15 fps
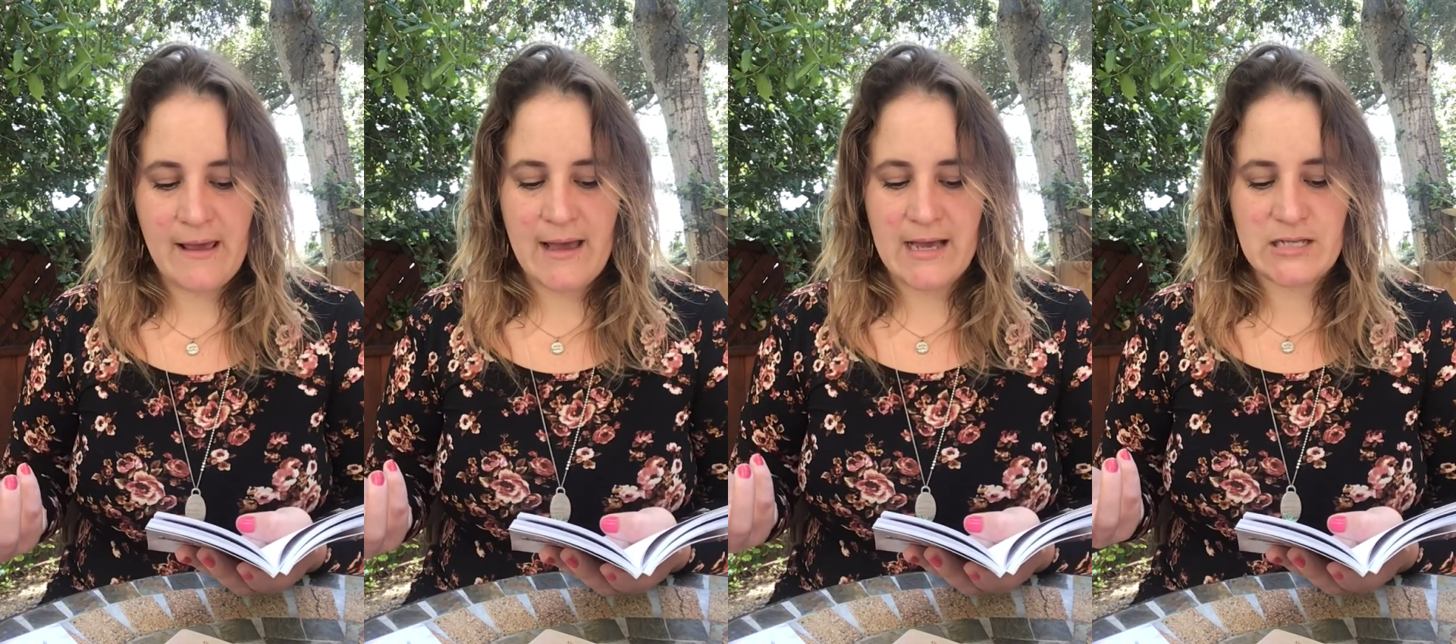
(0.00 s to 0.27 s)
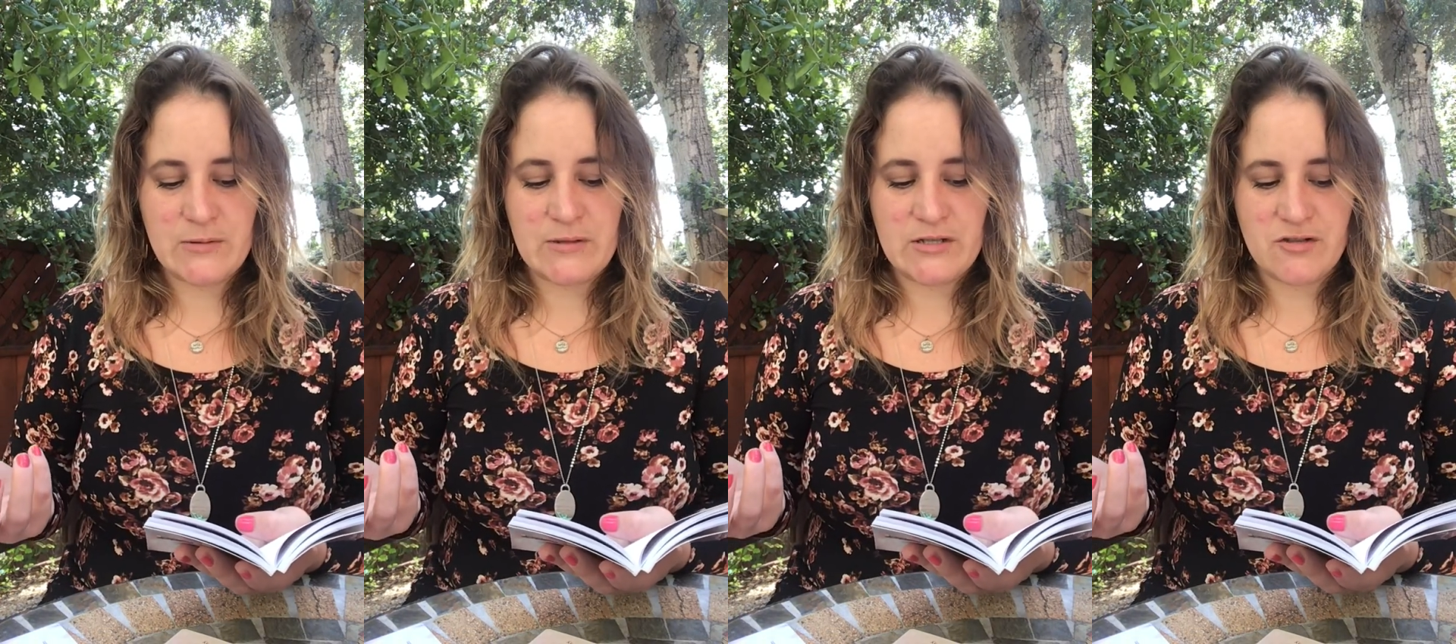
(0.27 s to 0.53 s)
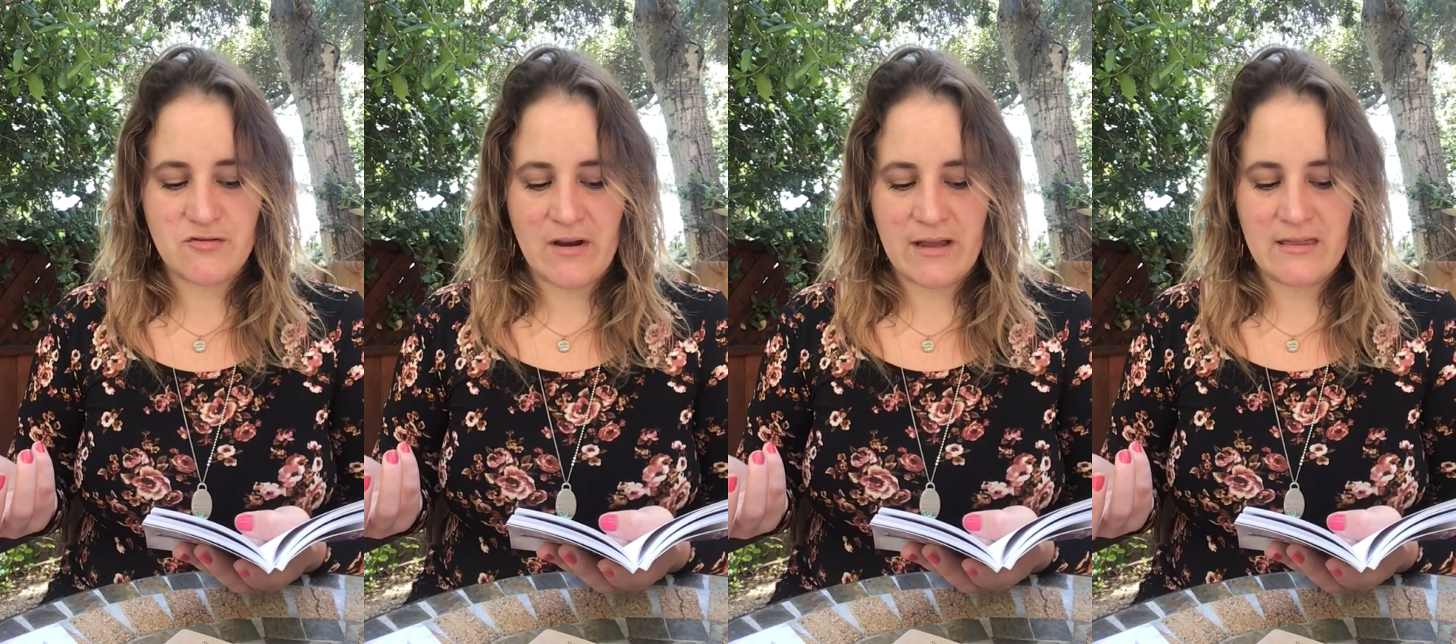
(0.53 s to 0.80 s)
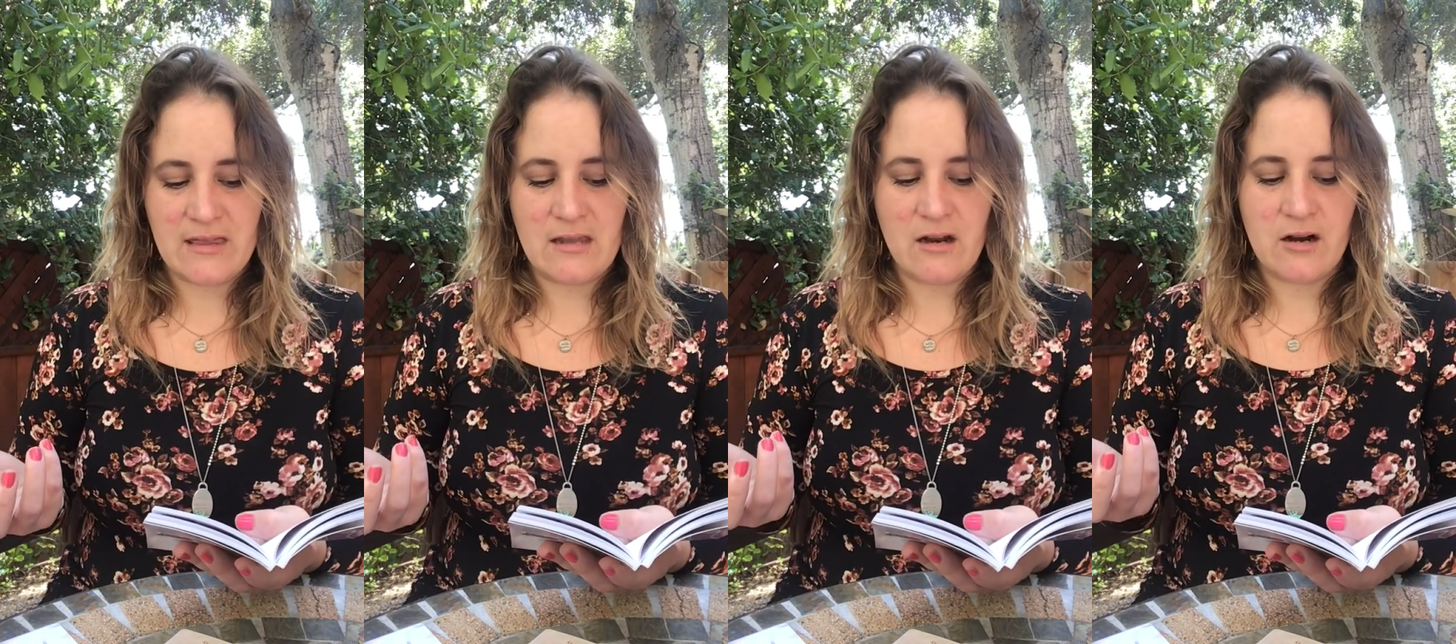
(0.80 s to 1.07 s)
As we
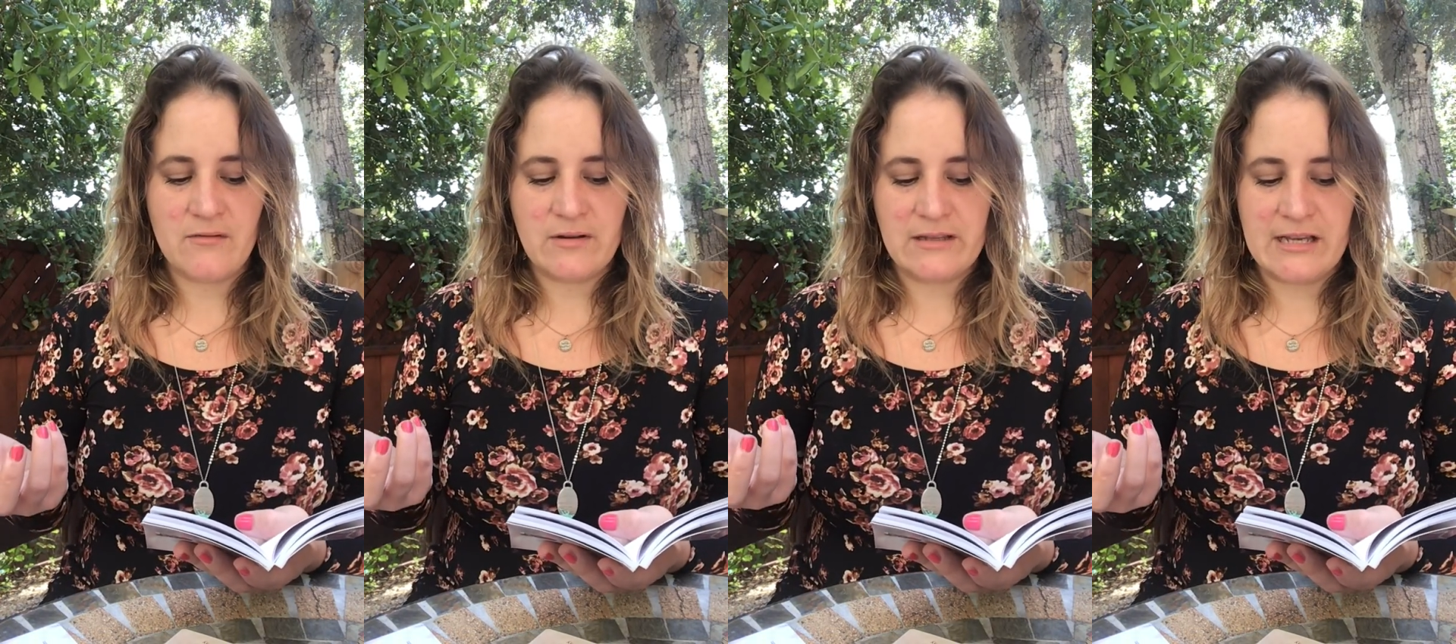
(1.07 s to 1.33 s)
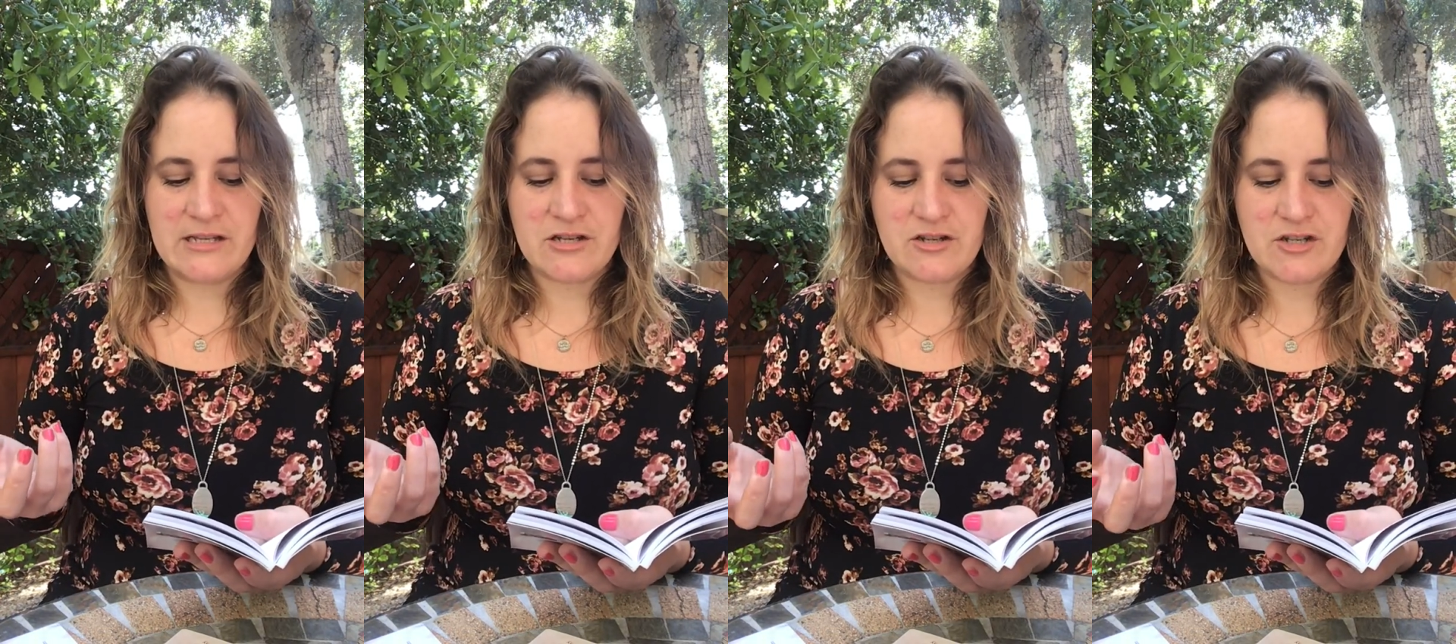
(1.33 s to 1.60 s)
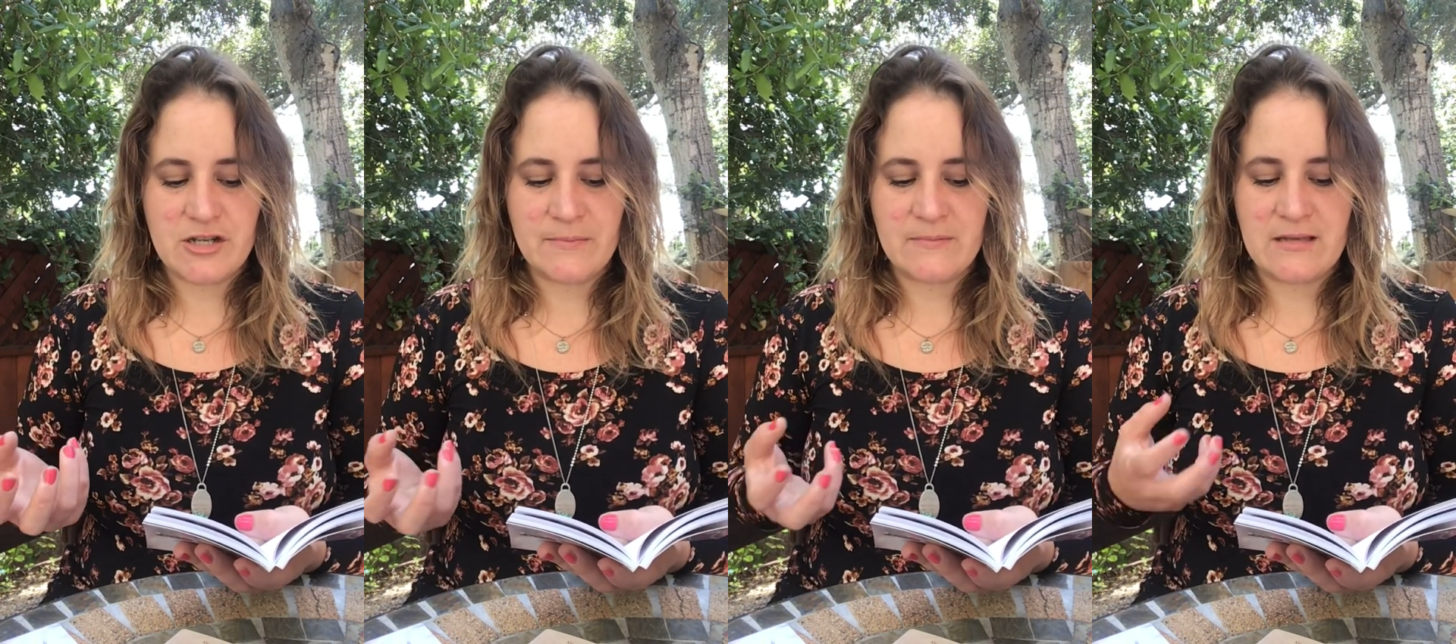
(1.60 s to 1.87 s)
strengthen our relationship